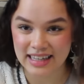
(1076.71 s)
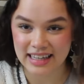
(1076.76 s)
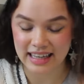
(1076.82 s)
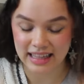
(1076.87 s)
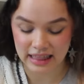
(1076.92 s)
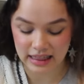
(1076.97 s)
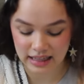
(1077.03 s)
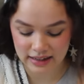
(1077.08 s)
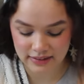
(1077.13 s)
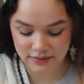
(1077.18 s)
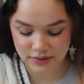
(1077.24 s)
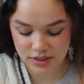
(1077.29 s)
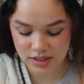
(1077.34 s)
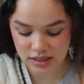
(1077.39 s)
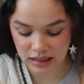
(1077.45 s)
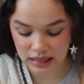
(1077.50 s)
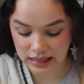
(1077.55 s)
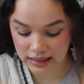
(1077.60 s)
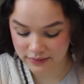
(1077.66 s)
he
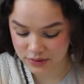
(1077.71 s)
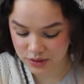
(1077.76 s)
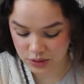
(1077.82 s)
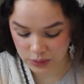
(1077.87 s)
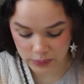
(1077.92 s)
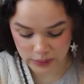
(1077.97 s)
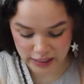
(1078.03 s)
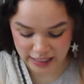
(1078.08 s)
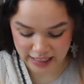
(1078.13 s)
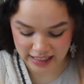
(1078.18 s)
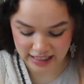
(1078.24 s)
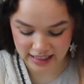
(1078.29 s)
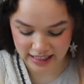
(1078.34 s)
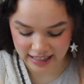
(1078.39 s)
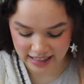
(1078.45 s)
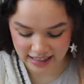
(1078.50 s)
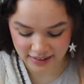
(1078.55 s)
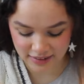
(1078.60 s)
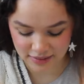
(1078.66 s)
loves Love Story,
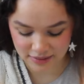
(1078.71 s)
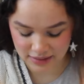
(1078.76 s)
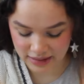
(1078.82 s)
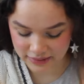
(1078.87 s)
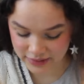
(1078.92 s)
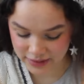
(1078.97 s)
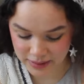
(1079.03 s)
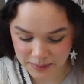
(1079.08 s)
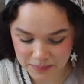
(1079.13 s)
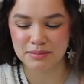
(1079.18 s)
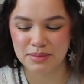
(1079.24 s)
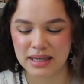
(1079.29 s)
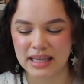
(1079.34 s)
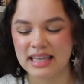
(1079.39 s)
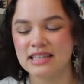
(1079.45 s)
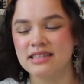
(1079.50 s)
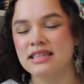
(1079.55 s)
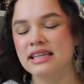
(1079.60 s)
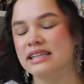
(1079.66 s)
like whatever. But
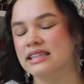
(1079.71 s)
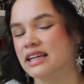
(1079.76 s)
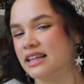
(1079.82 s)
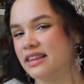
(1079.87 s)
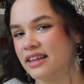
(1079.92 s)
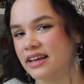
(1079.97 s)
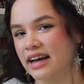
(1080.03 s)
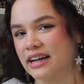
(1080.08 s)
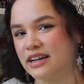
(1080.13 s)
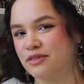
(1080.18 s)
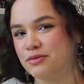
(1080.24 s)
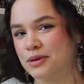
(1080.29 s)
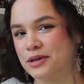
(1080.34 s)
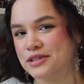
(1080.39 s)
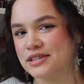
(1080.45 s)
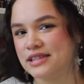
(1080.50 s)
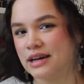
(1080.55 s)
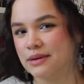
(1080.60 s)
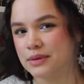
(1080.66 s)
he's like not the kind of
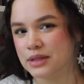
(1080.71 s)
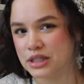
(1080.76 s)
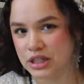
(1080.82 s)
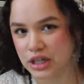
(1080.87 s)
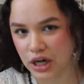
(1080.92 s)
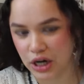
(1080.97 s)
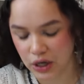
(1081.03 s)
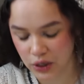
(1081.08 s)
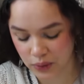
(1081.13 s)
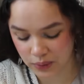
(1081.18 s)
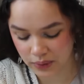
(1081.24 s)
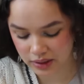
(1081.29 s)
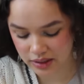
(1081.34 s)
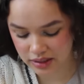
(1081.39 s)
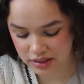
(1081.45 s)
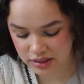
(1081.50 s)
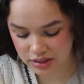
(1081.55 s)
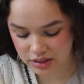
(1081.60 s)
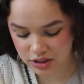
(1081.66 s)
person that would go
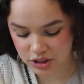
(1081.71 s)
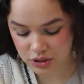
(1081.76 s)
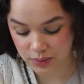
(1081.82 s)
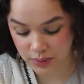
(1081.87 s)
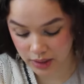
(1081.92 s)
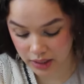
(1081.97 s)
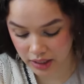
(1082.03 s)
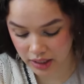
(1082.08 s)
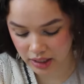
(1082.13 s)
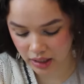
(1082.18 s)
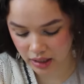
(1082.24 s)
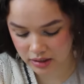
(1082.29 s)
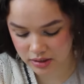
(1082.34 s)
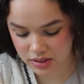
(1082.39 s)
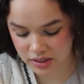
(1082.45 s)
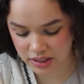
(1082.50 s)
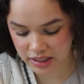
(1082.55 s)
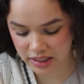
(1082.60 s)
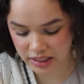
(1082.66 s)
to her
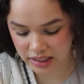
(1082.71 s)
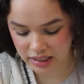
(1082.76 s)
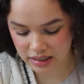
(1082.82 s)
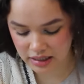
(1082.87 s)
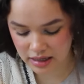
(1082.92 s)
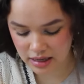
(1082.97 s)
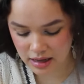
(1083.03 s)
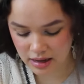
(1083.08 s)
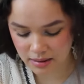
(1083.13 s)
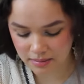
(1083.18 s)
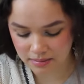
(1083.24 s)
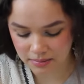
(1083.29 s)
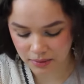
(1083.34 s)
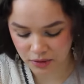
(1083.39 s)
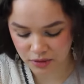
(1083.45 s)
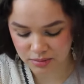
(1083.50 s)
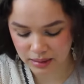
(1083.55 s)
concert. Both